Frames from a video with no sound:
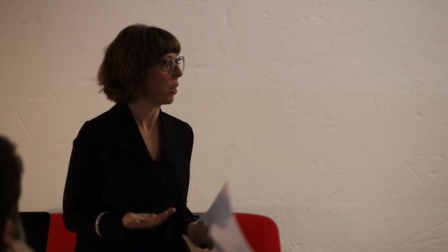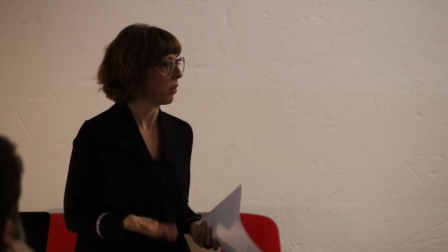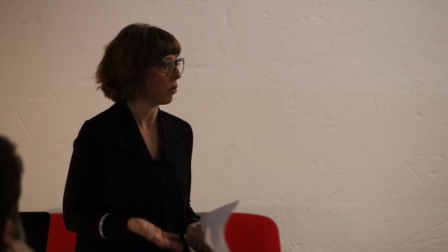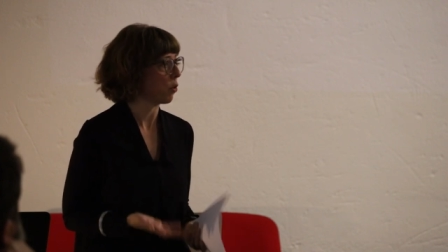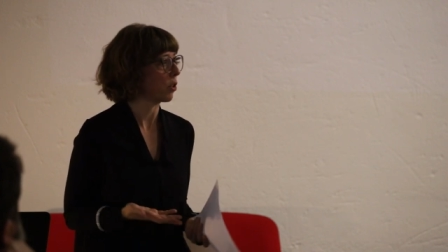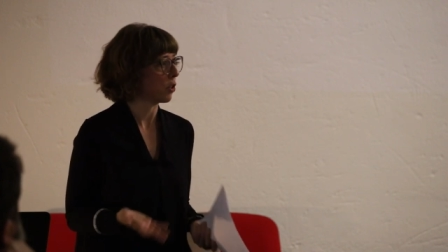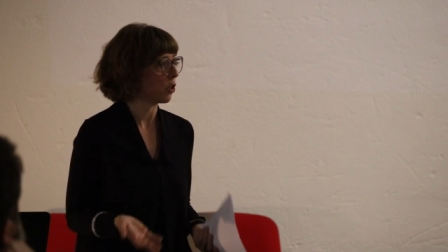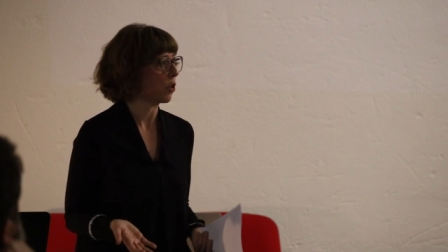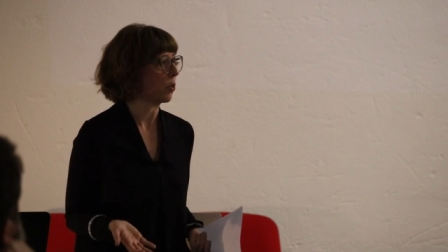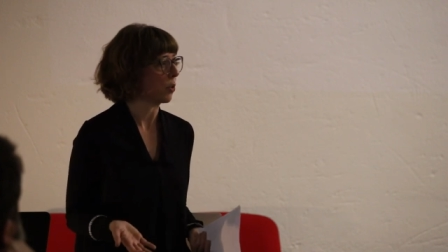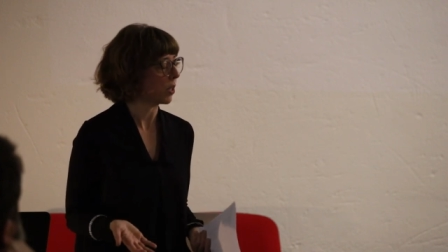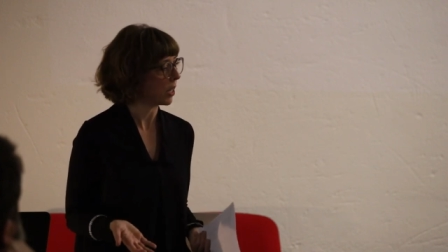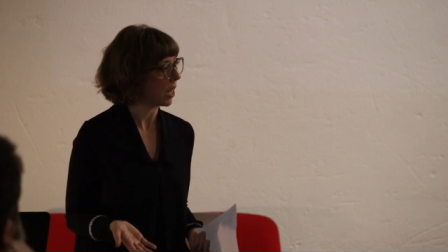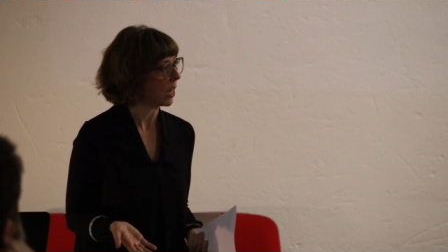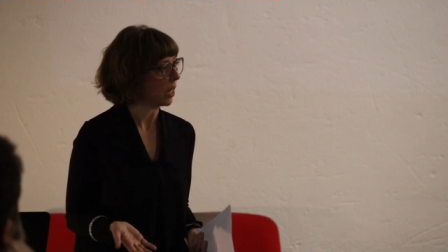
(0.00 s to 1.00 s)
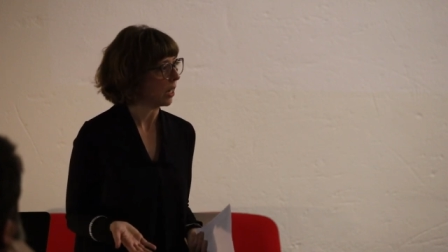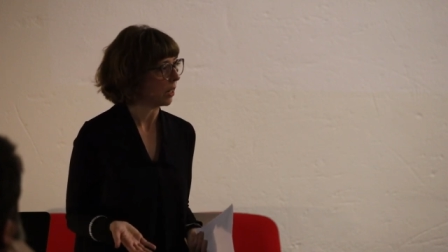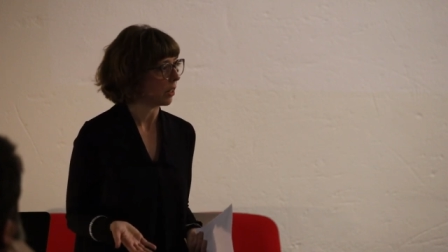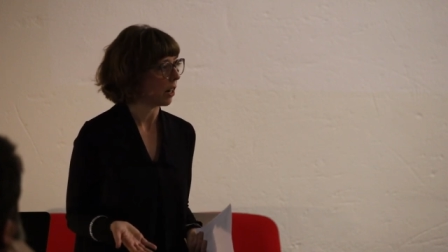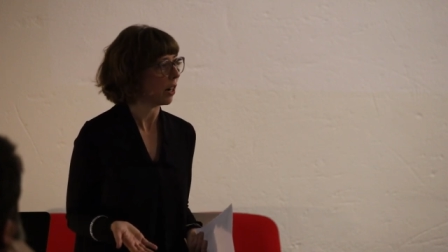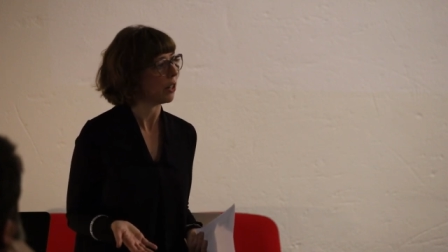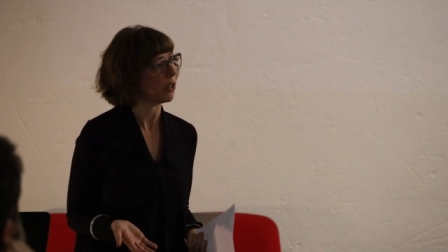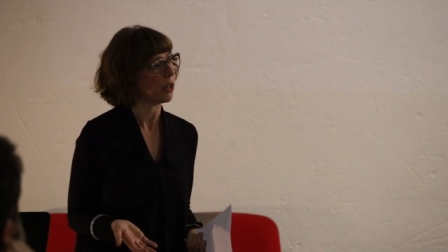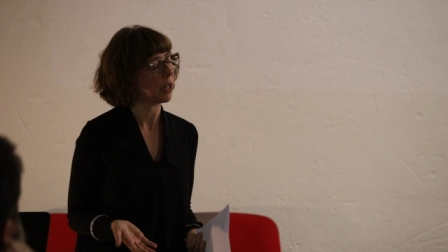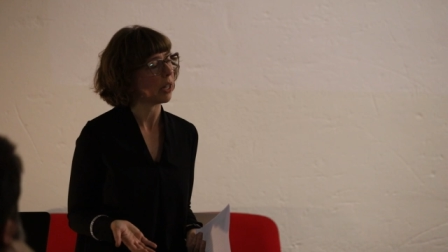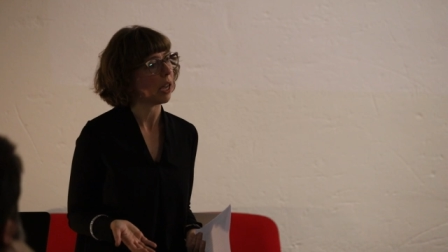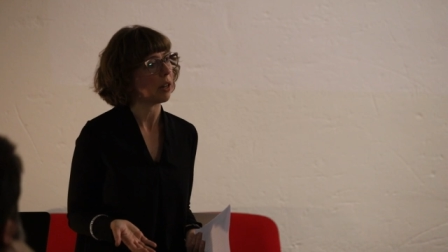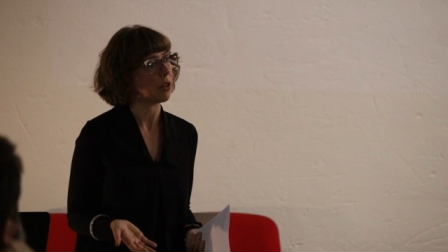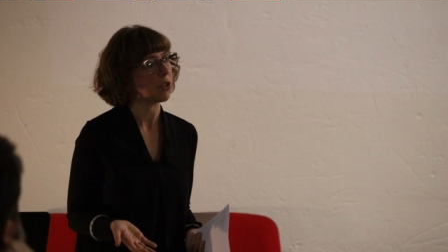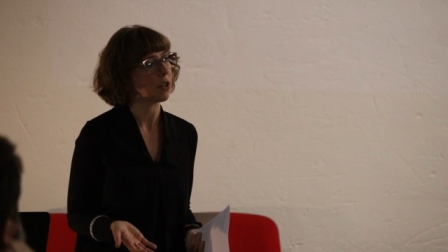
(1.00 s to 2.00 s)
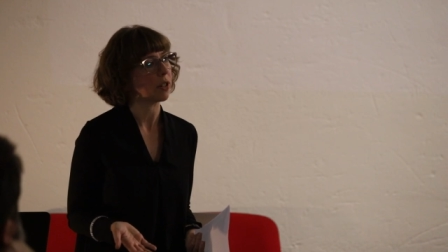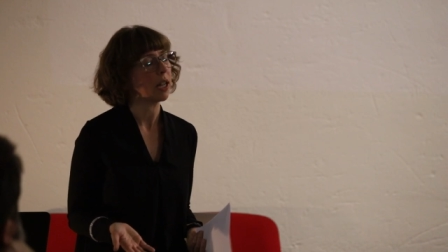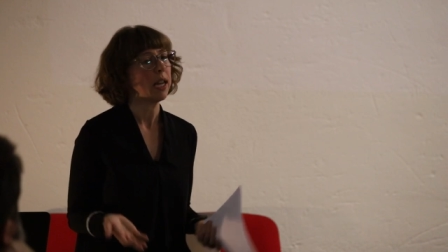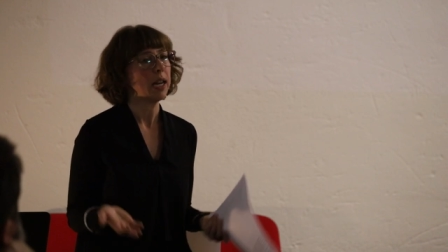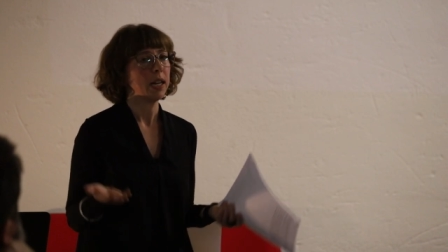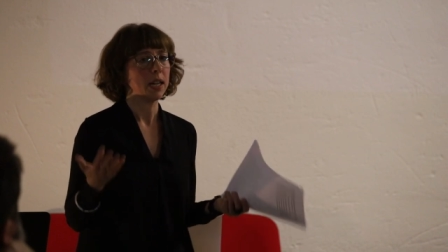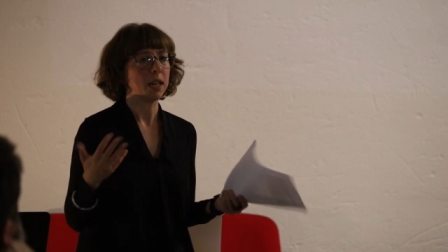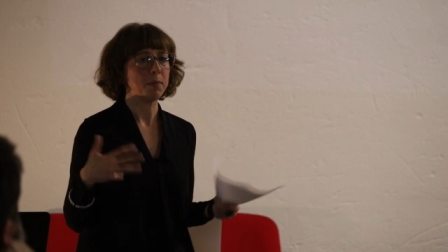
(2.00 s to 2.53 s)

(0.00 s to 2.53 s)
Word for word: in order to study in higher education,